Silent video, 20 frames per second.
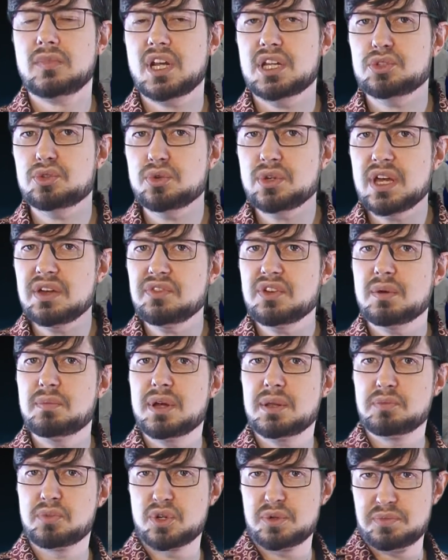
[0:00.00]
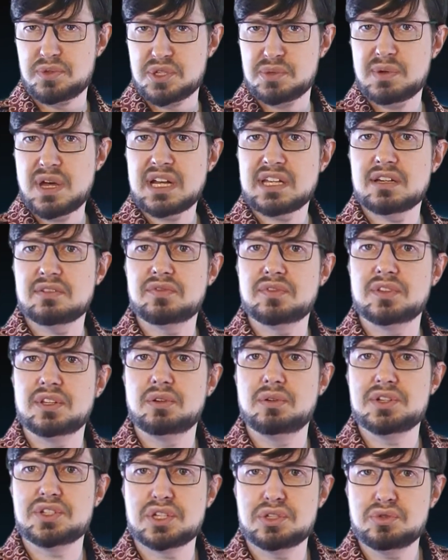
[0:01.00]
To give you a bit more perspective,
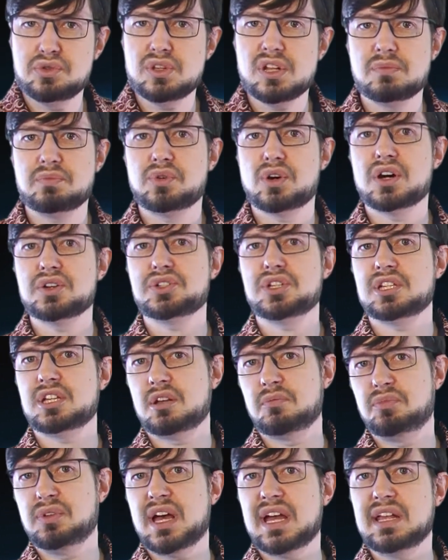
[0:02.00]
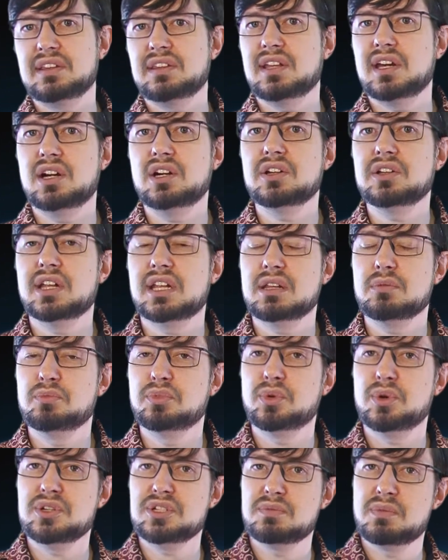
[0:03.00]
there is a tuna processing plant there that
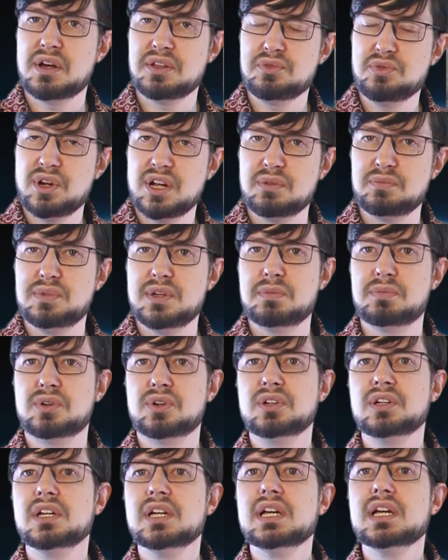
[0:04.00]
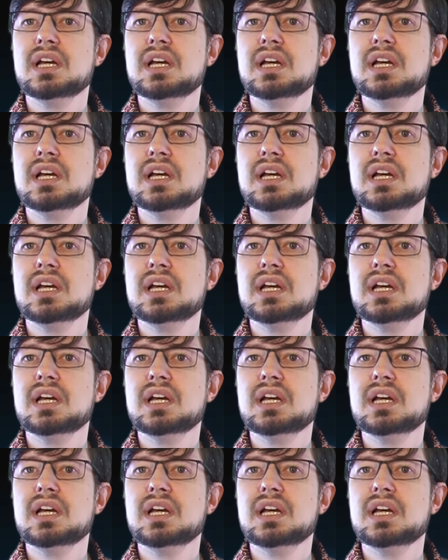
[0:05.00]
employs about 300 people,